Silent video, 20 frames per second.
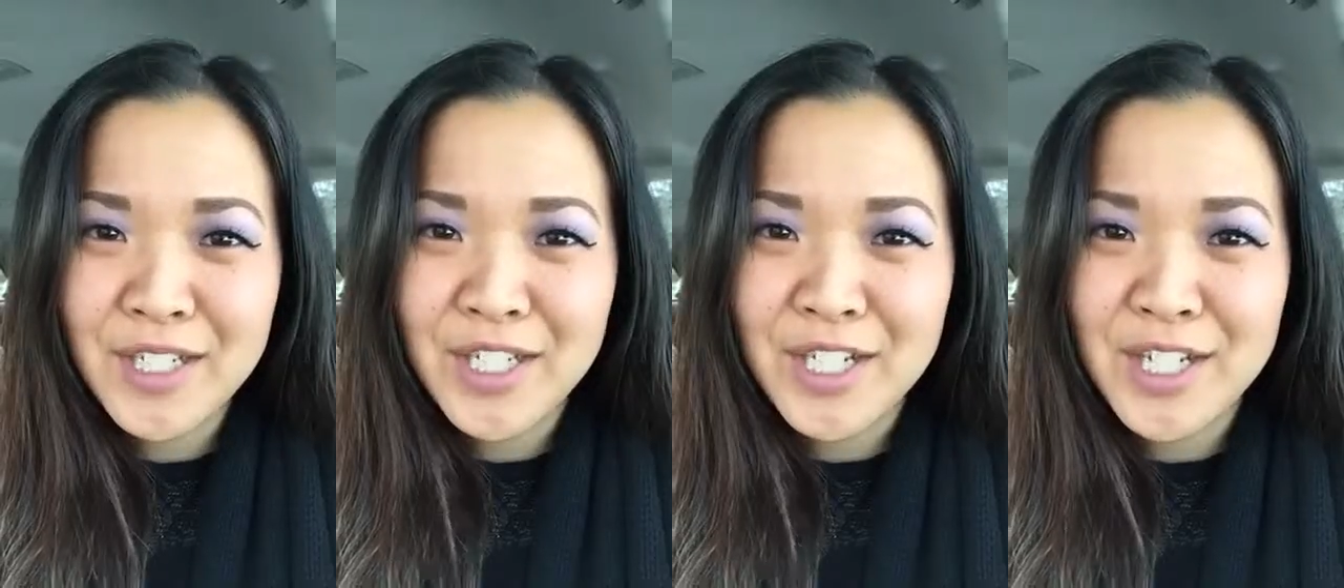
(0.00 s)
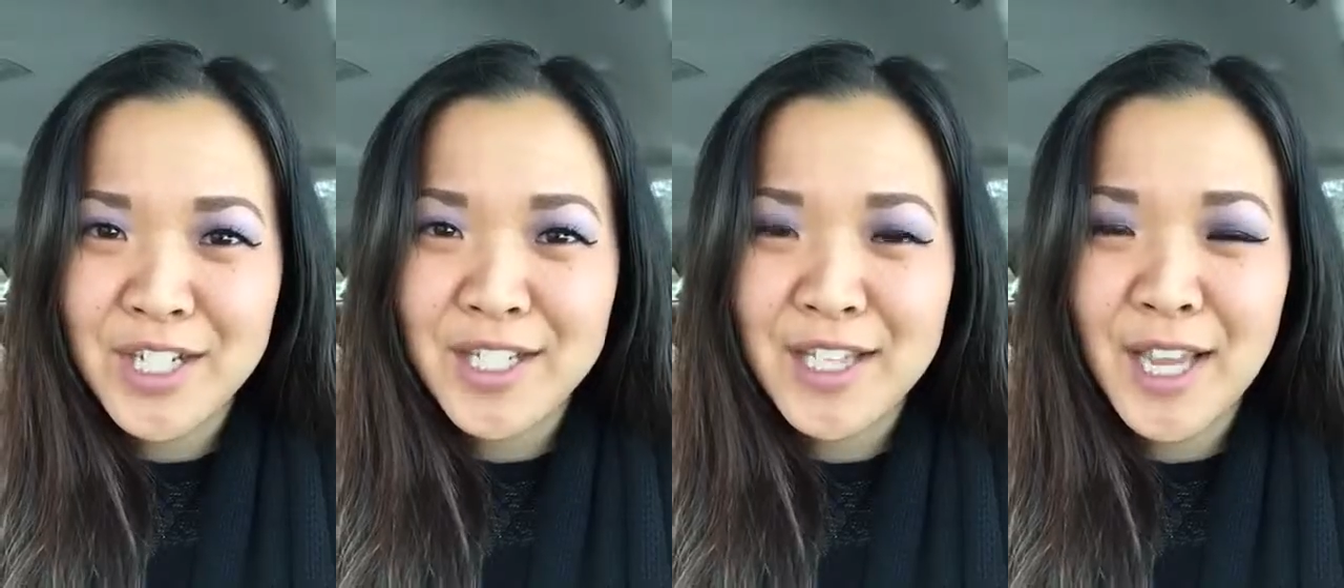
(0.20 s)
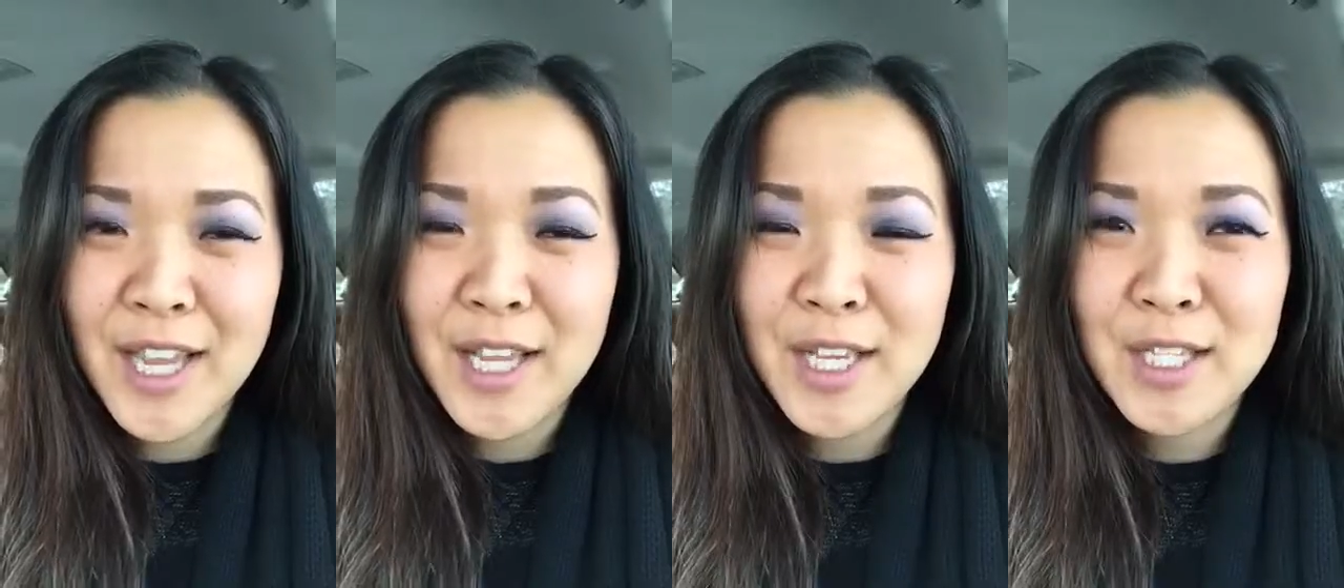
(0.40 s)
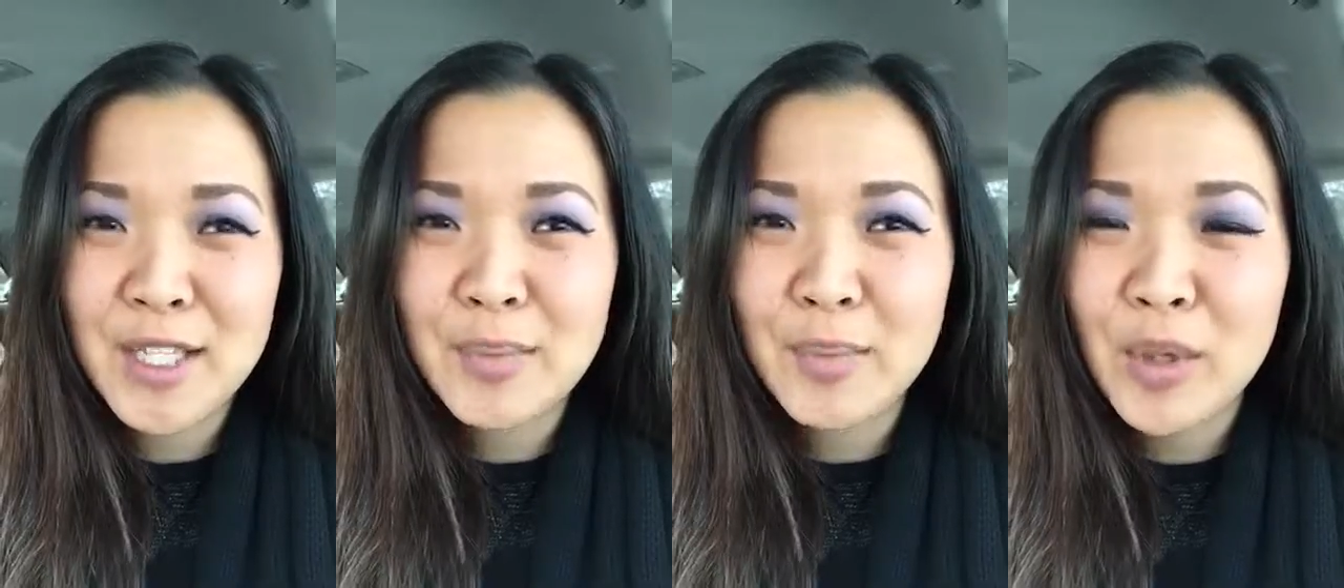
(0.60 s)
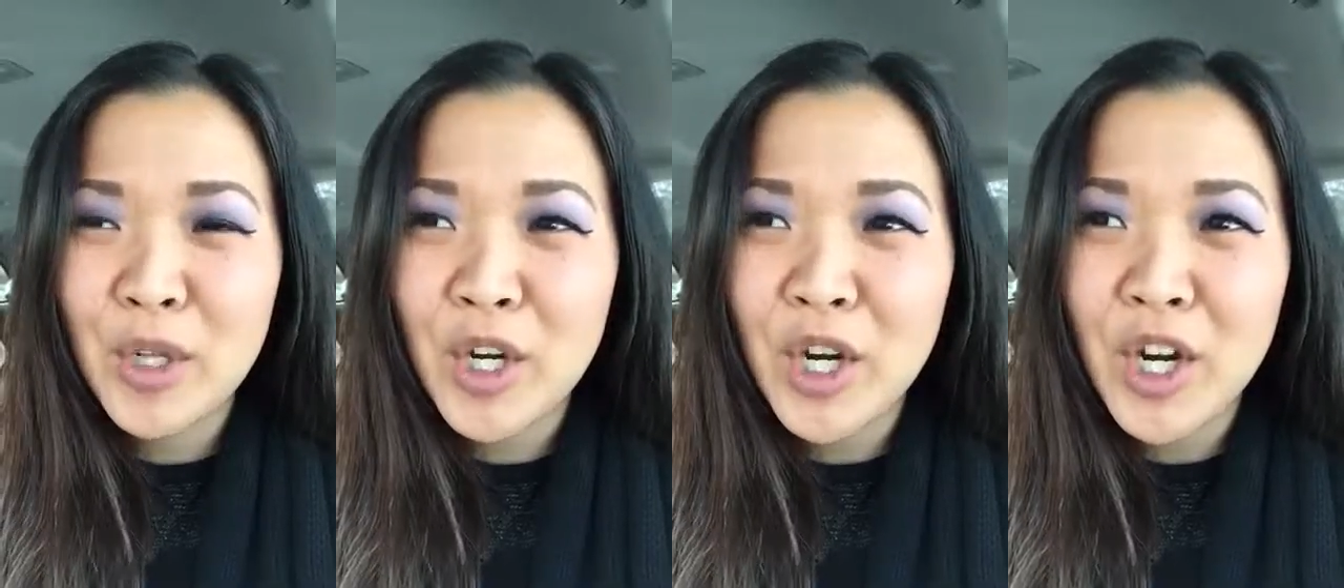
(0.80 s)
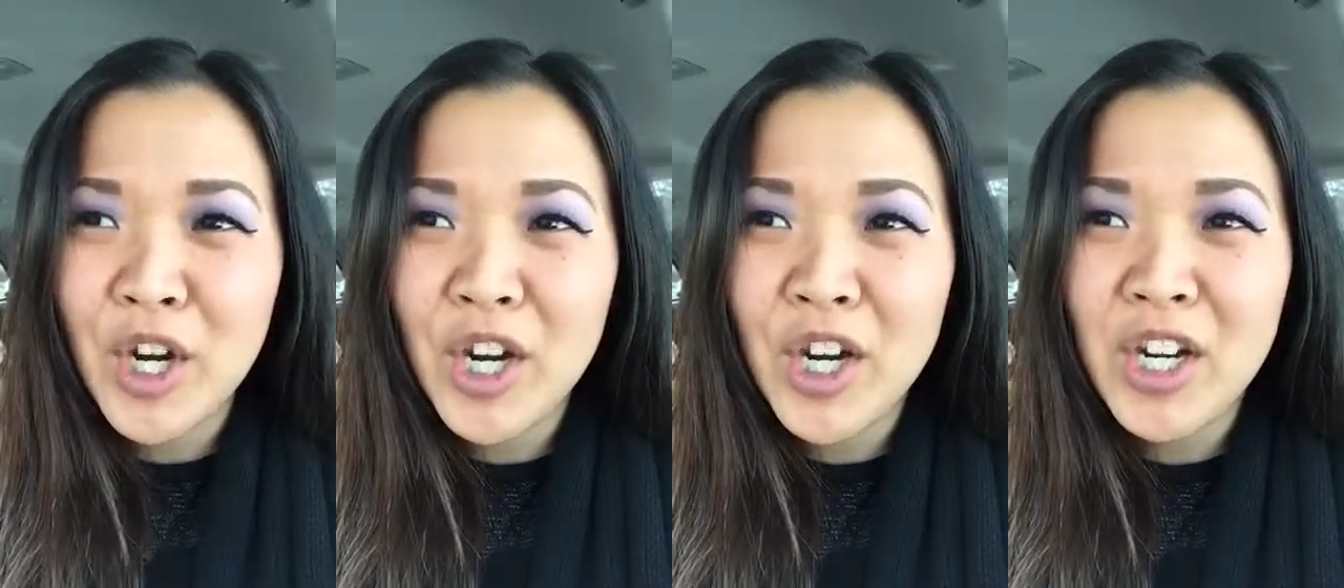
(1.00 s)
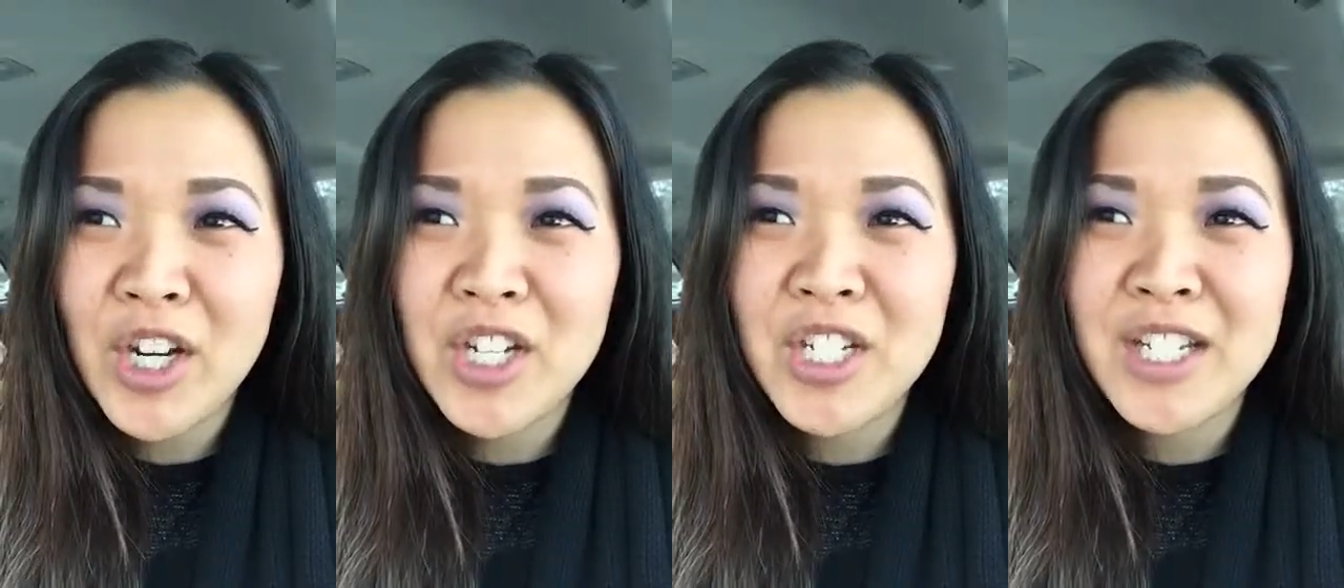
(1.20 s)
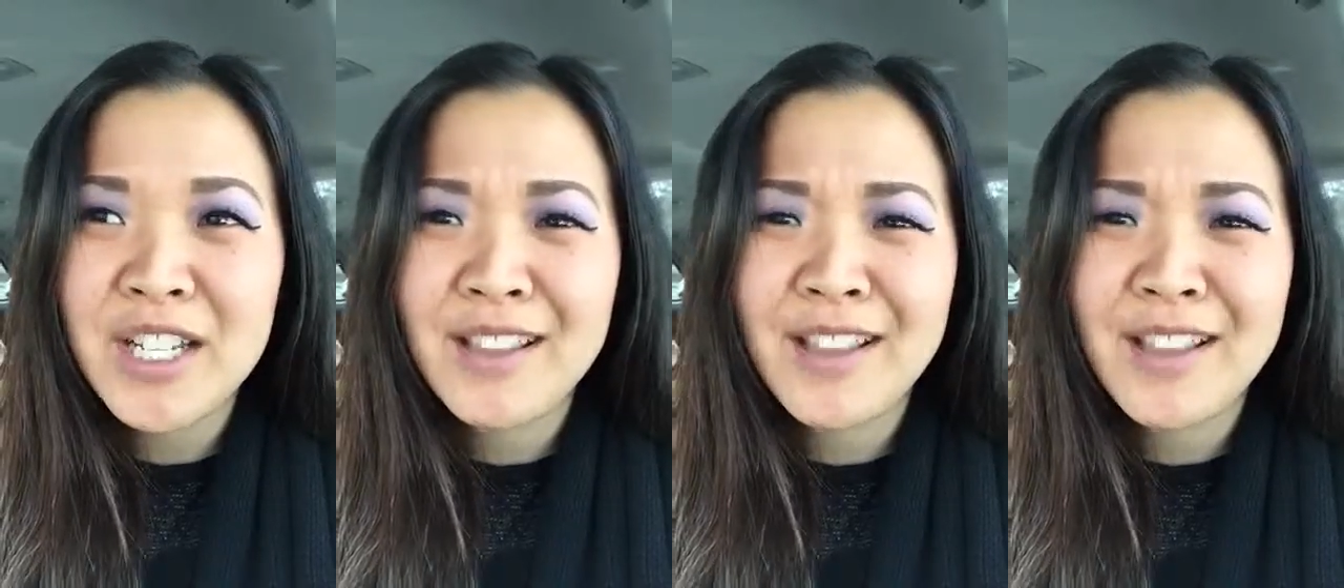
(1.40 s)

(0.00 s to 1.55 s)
to just like splurge,